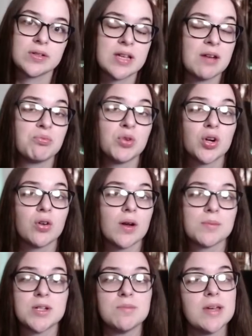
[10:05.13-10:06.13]
have more
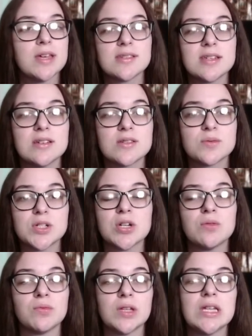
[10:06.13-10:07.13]
corruption based skills, which
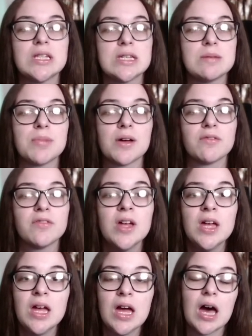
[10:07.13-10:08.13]
can really debuff
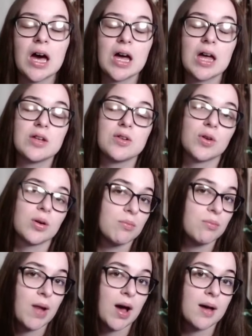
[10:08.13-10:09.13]
your
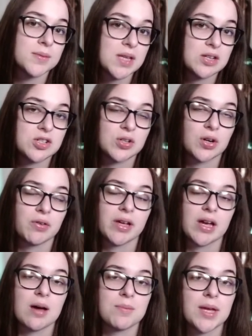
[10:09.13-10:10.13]
mobs that you're going
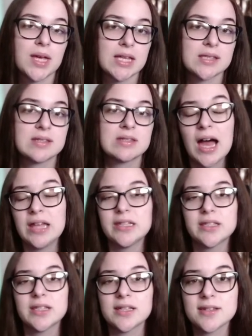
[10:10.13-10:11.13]
up against. I
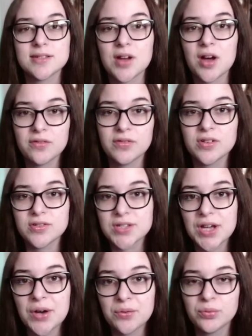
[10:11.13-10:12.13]
think that this offers
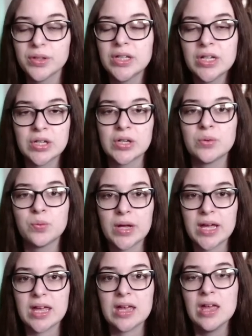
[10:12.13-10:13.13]
a really good
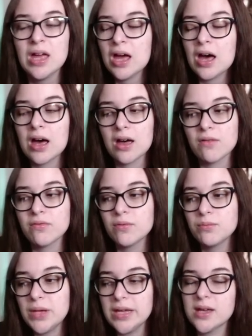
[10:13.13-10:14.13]
way
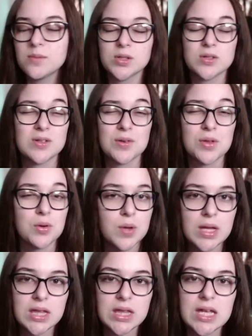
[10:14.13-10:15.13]
of being able to solo
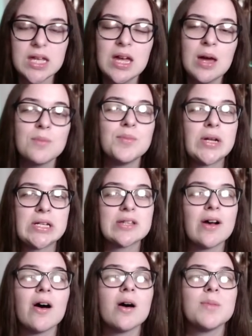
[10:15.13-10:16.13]
quickly, but it's
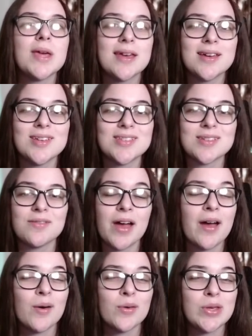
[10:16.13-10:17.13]
all because of
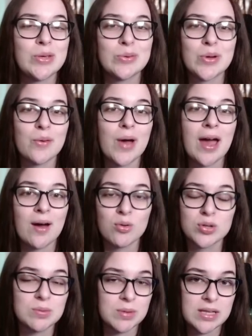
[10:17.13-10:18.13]
how you know how
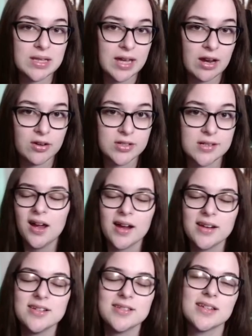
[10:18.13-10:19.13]
to play the character. I
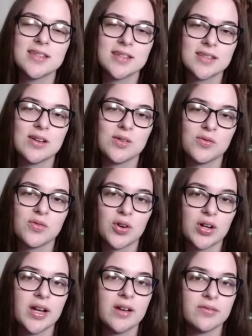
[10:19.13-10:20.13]
just think that they
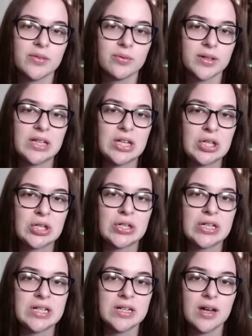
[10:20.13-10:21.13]
overall have a really
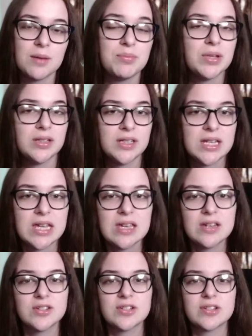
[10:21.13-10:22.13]
good ability.
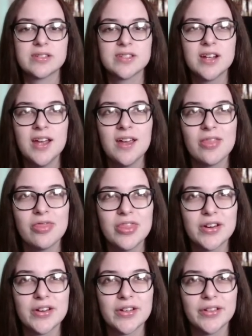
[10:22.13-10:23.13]
It's just
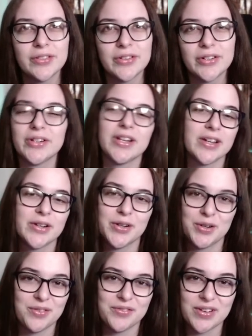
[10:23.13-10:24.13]
the learning
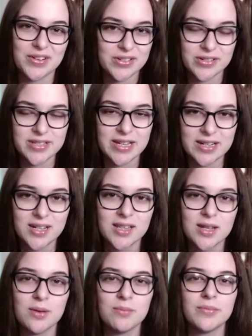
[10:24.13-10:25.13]
curve of understanding
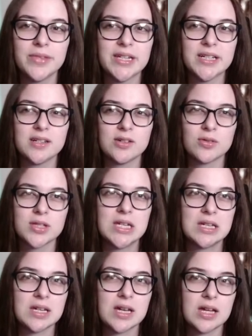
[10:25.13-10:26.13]
them that I don't
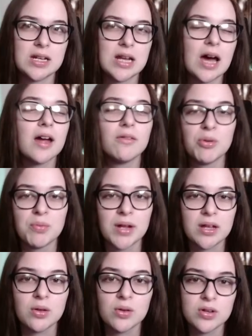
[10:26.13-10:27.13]
think not
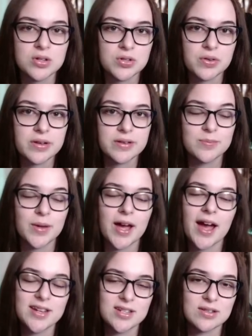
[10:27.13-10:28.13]
everybody enjoys, but
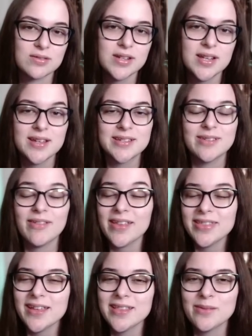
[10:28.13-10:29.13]
I do. So I
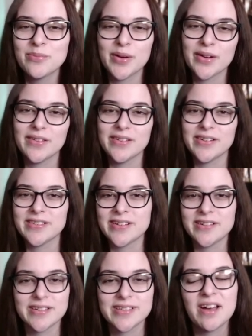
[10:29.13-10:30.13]
think the burglars
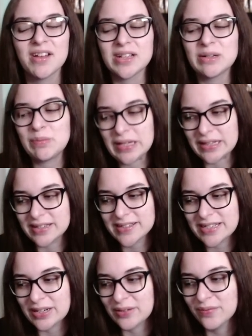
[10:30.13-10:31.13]
are a solid B-list
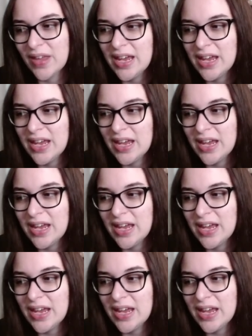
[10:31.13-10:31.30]
here.